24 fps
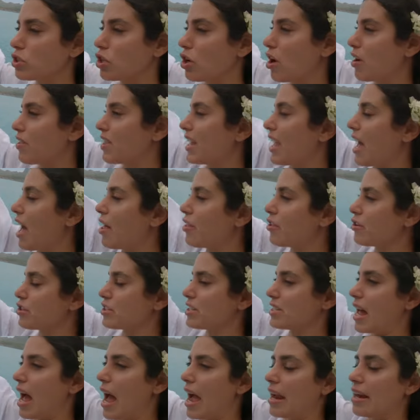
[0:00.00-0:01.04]
are on the other
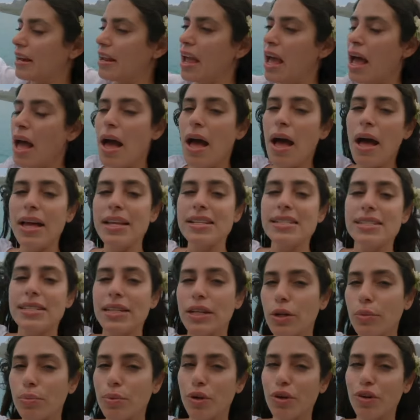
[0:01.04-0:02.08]
side.
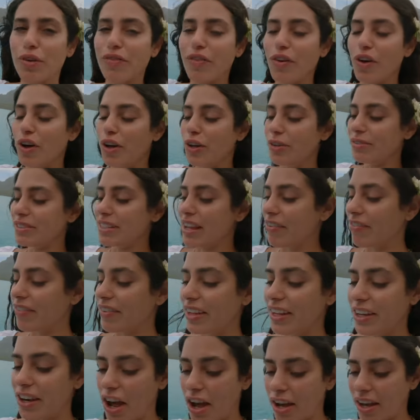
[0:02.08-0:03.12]
Still beautiful,
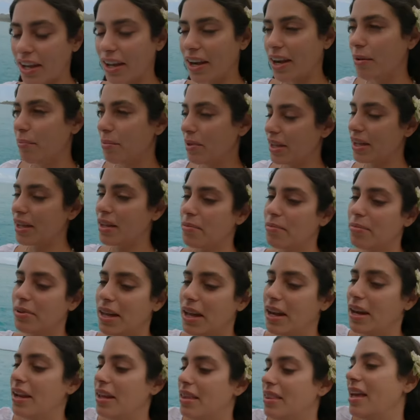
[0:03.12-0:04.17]
definitely not gonna be
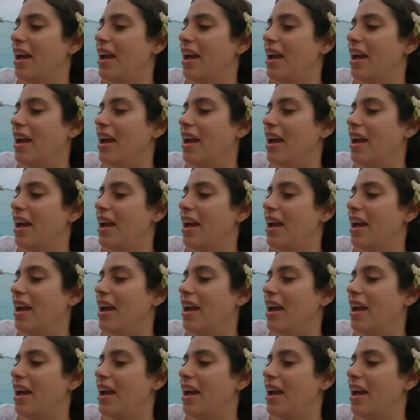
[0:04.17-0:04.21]
complaining